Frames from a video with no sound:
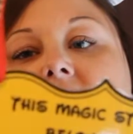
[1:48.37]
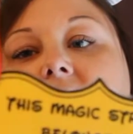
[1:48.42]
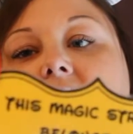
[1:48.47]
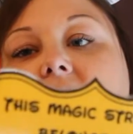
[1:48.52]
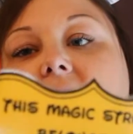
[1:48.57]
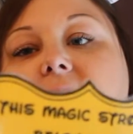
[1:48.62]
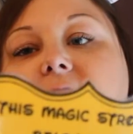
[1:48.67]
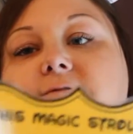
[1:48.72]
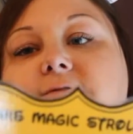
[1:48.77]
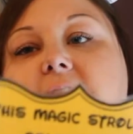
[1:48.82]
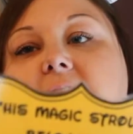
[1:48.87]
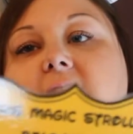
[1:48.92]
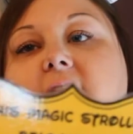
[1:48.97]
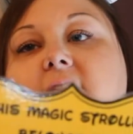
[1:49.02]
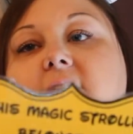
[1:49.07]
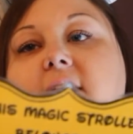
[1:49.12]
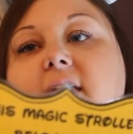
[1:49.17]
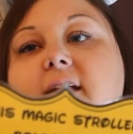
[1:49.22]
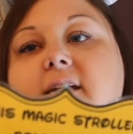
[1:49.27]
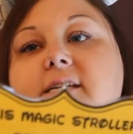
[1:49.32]
of
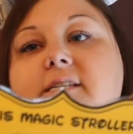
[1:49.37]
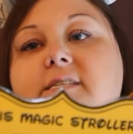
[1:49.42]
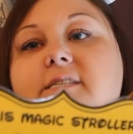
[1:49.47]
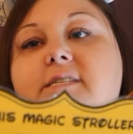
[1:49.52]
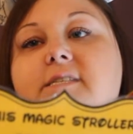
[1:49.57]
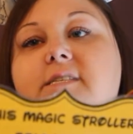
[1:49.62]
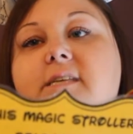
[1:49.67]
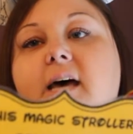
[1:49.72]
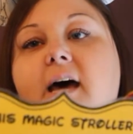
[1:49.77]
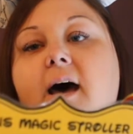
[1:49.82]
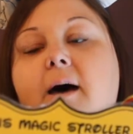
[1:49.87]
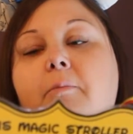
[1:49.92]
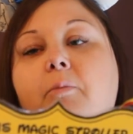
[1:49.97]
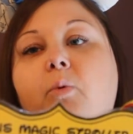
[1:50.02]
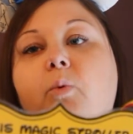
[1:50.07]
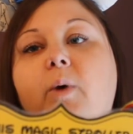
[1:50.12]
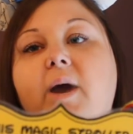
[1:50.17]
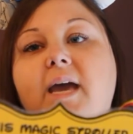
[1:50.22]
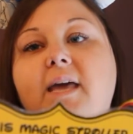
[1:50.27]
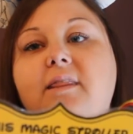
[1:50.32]
various
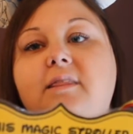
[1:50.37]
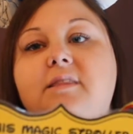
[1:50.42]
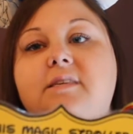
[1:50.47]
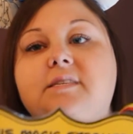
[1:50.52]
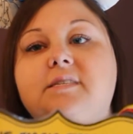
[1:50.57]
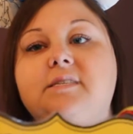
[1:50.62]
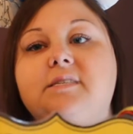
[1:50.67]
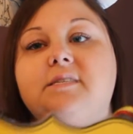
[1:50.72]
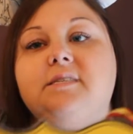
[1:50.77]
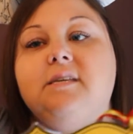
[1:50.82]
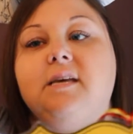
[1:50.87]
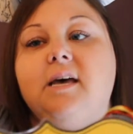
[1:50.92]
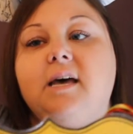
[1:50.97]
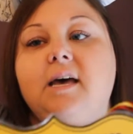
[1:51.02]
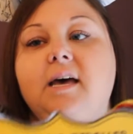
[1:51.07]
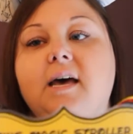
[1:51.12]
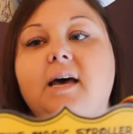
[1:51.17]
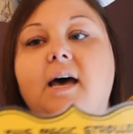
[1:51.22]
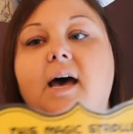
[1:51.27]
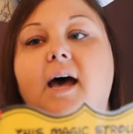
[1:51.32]
widths.
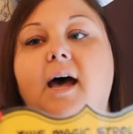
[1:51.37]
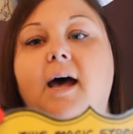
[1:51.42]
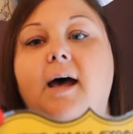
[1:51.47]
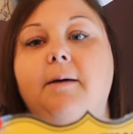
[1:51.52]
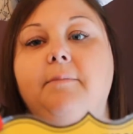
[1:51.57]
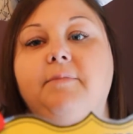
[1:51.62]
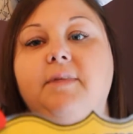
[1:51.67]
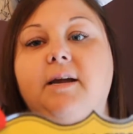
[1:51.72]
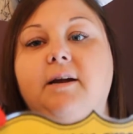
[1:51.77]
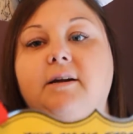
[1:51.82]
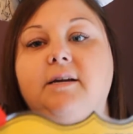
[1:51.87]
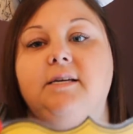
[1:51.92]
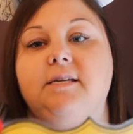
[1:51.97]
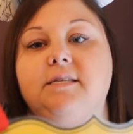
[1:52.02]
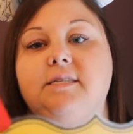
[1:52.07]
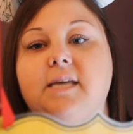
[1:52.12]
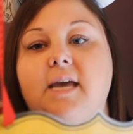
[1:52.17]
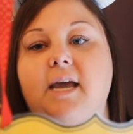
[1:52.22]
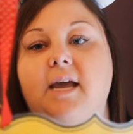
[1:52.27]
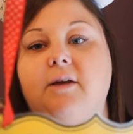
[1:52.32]
There
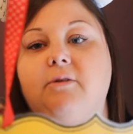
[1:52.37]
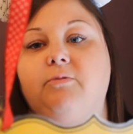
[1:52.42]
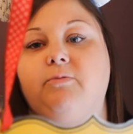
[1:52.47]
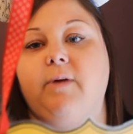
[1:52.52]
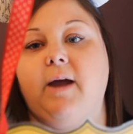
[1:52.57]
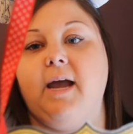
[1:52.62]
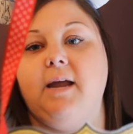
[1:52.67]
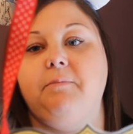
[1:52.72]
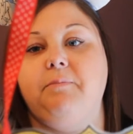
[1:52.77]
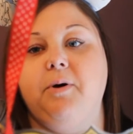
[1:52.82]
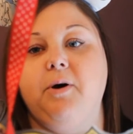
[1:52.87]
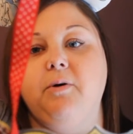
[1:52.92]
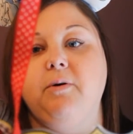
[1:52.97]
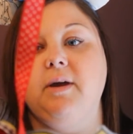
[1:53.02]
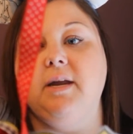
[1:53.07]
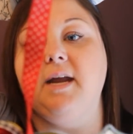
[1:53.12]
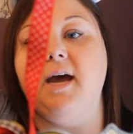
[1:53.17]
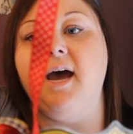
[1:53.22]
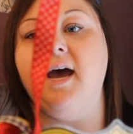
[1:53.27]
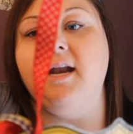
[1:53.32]
is a red
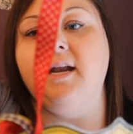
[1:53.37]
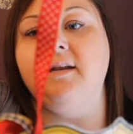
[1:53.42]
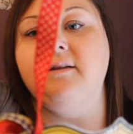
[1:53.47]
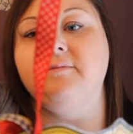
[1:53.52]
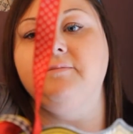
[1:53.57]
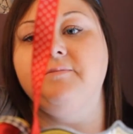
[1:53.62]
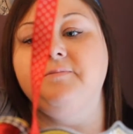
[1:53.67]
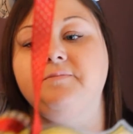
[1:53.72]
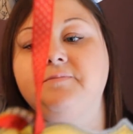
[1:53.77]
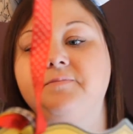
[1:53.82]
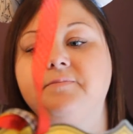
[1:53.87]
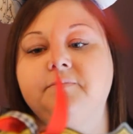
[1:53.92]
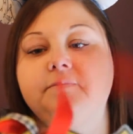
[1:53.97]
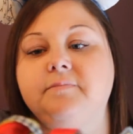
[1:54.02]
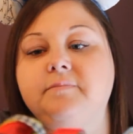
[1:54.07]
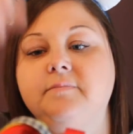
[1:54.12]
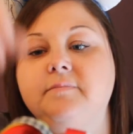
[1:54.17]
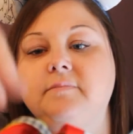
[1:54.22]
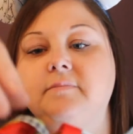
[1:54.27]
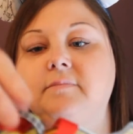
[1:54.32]
polka dot,
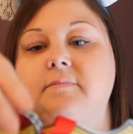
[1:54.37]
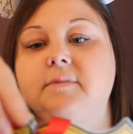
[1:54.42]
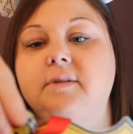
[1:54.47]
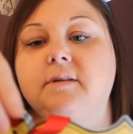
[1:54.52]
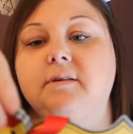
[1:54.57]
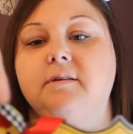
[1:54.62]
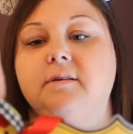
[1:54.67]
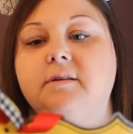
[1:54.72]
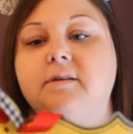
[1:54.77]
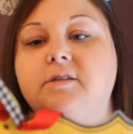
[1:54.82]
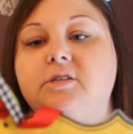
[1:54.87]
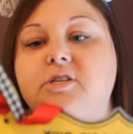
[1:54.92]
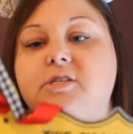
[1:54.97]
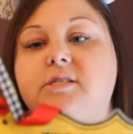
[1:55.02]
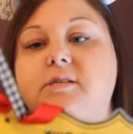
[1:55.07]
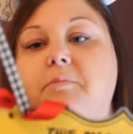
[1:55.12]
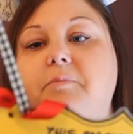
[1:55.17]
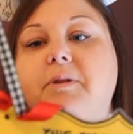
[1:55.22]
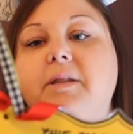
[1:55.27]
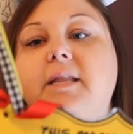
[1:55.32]

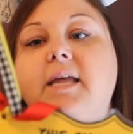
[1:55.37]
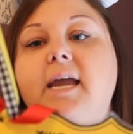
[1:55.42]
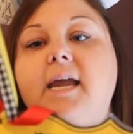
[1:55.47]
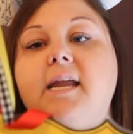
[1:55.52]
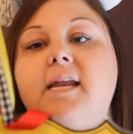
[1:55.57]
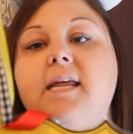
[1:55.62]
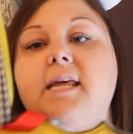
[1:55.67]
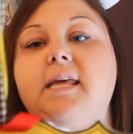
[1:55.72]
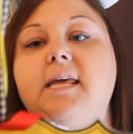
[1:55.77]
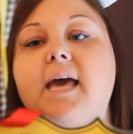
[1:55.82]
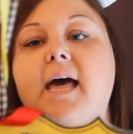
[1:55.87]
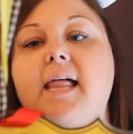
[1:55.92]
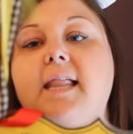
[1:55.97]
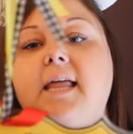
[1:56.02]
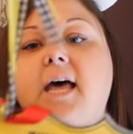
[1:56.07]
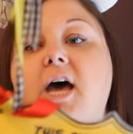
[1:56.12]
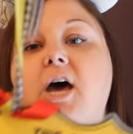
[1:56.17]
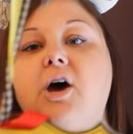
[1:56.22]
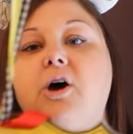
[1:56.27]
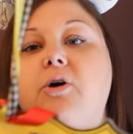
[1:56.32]
just a plain
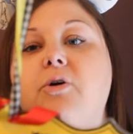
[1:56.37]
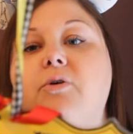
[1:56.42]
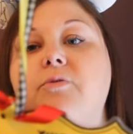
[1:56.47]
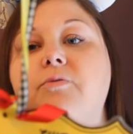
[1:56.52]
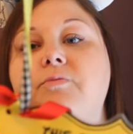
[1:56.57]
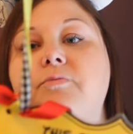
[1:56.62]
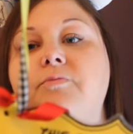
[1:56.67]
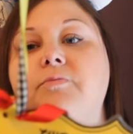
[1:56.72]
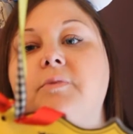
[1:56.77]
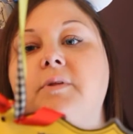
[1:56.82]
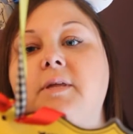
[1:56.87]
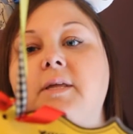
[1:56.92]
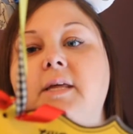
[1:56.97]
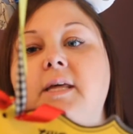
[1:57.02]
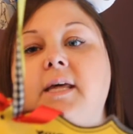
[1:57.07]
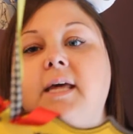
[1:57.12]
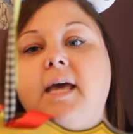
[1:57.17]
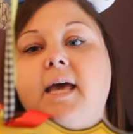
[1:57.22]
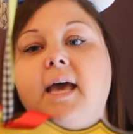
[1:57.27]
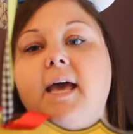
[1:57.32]
yellow,
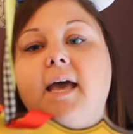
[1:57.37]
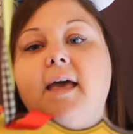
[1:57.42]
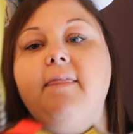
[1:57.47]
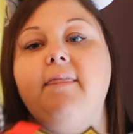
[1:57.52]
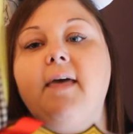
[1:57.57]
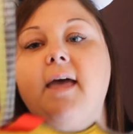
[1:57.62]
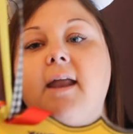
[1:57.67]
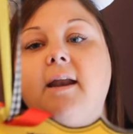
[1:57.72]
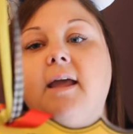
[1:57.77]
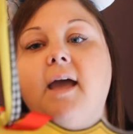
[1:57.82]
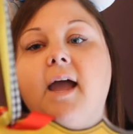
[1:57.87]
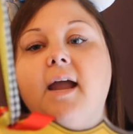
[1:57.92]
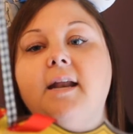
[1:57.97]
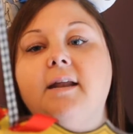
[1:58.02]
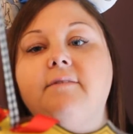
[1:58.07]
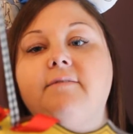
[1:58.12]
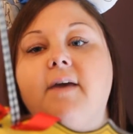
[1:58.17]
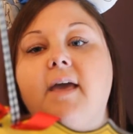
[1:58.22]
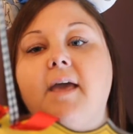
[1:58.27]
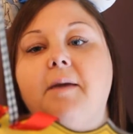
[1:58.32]
and then kind
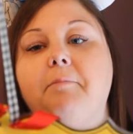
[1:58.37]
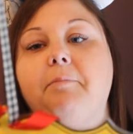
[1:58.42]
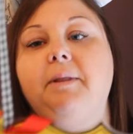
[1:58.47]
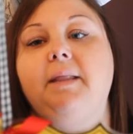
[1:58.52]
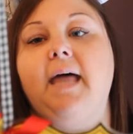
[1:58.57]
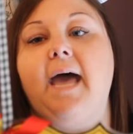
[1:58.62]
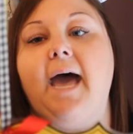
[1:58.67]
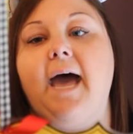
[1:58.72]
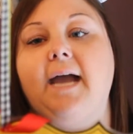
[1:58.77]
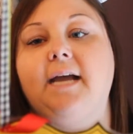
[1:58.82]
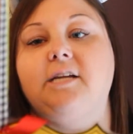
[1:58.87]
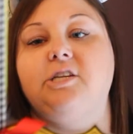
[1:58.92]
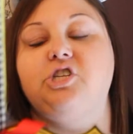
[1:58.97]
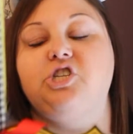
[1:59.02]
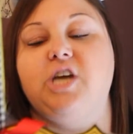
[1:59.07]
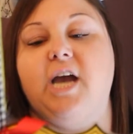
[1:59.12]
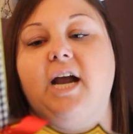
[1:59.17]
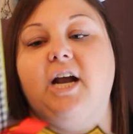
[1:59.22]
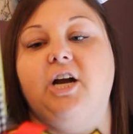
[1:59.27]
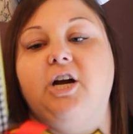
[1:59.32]
of a black
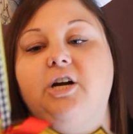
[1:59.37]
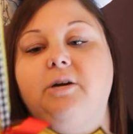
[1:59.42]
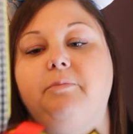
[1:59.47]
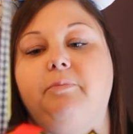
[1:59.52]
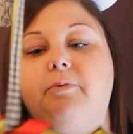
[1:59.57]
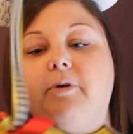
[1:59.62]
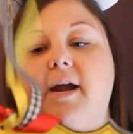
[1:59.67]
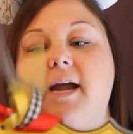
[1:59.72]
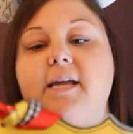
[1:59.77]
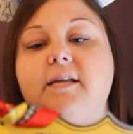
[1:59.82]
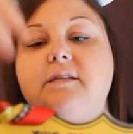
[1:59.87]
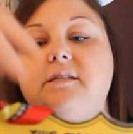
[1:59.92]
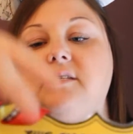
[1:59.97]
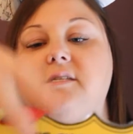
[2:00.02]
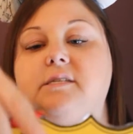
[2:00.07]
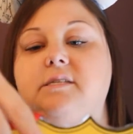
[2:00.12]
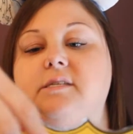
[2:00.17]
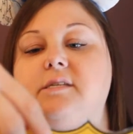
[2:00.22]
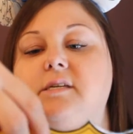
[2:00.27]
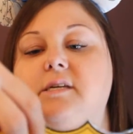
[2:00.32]
checkered
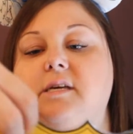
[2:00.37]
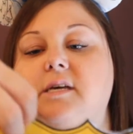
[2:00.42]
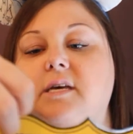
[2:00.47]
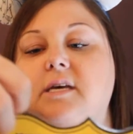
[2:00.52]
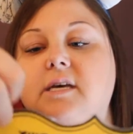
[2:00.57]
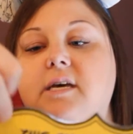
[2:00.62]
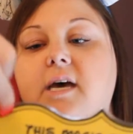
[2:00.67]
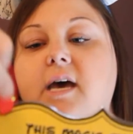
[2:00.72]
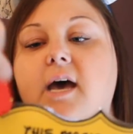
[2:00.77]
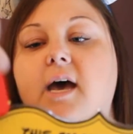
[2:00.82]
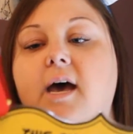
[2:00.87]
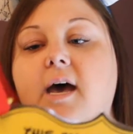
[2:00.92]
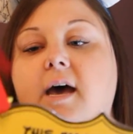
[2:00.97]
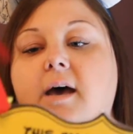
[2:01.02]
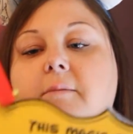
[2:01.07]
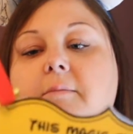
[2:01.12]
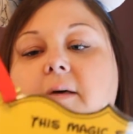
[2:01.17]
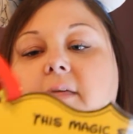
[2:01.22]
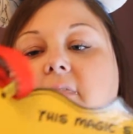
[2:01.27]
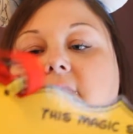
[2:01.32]
print
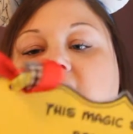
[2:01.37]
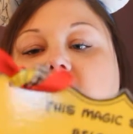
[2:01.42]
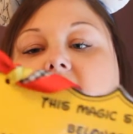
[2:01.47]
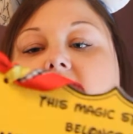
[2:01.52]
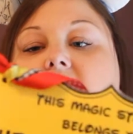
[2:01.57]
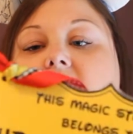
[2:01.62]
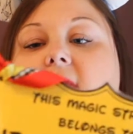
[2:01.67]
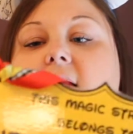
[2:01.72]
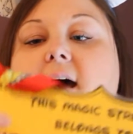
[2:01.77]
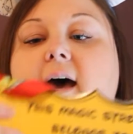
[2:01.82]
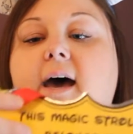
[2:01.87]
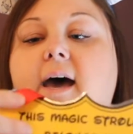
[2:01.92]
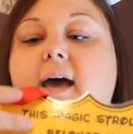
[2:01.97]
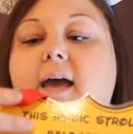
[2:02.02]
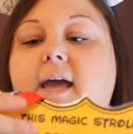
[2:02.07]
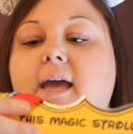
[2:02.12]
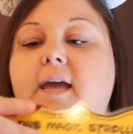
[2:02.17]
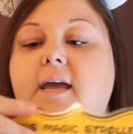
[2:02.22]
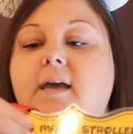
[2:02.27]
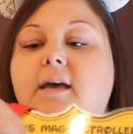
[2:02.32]
that
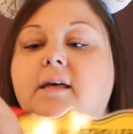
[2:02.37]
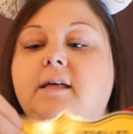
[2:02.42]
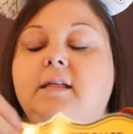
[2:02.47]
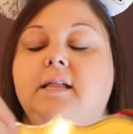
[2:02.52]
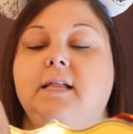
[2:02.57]
I